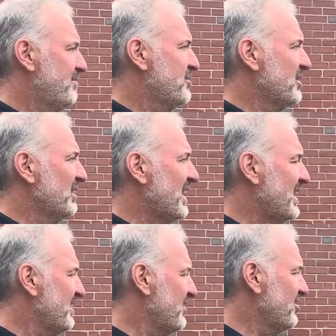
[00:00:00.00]
There's a lot
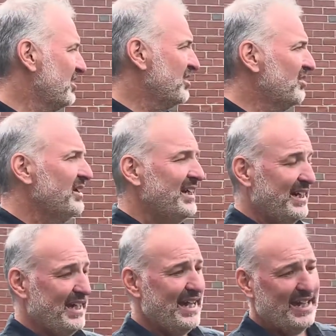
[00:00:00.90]
of things you can do.
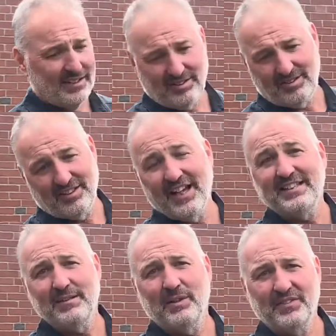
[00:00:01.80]
And the nice
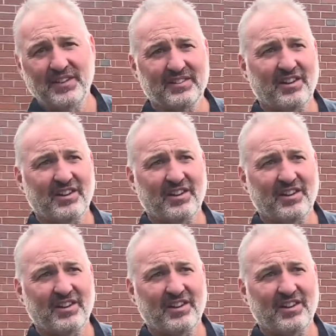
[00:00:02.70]
thing about this